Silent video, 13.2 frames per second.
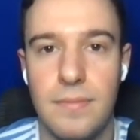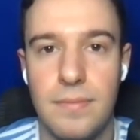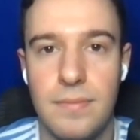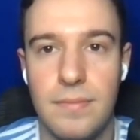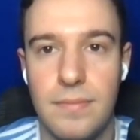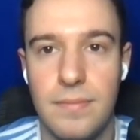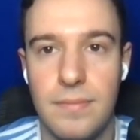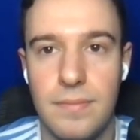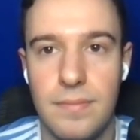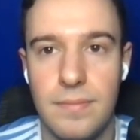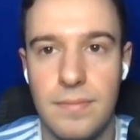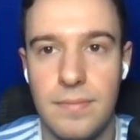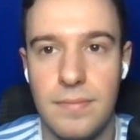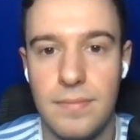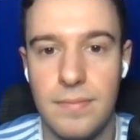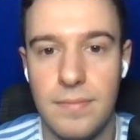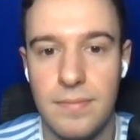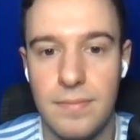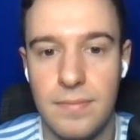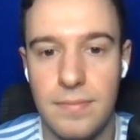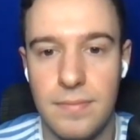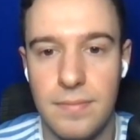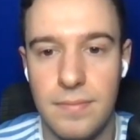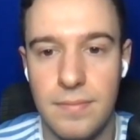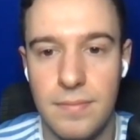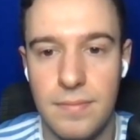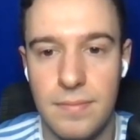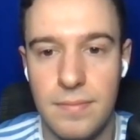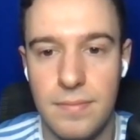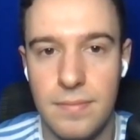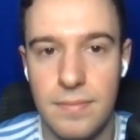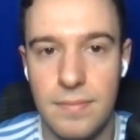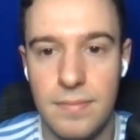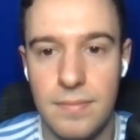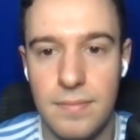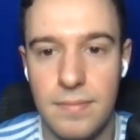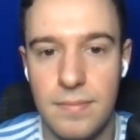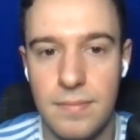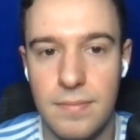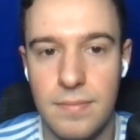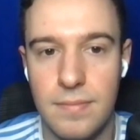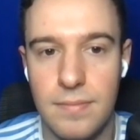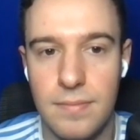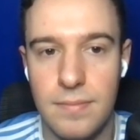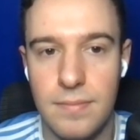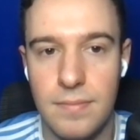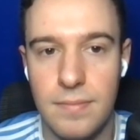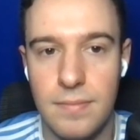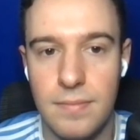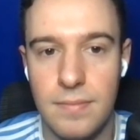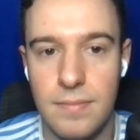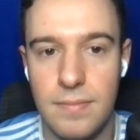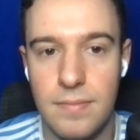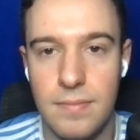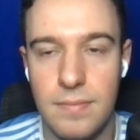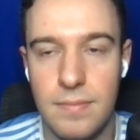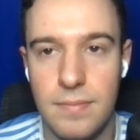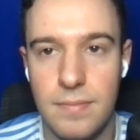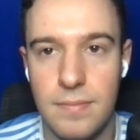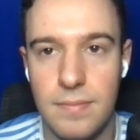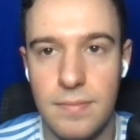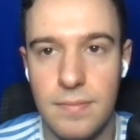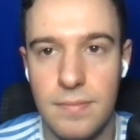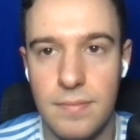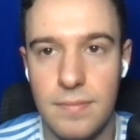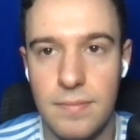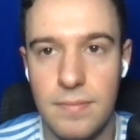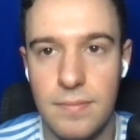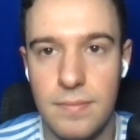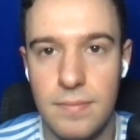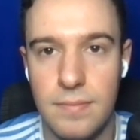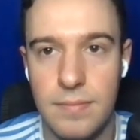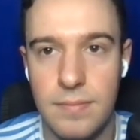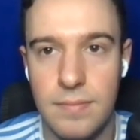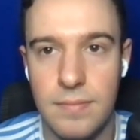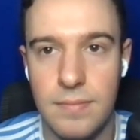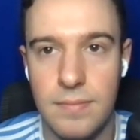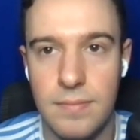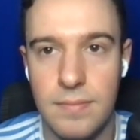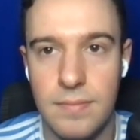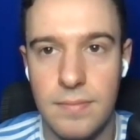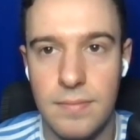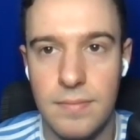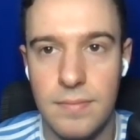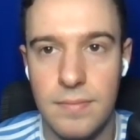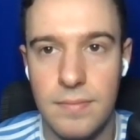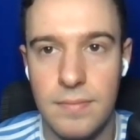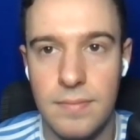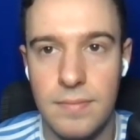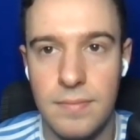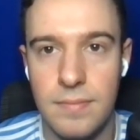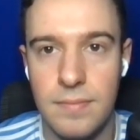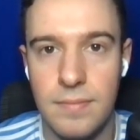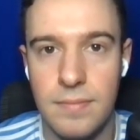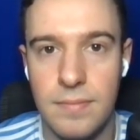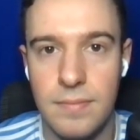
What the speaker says: The person shown says nothing.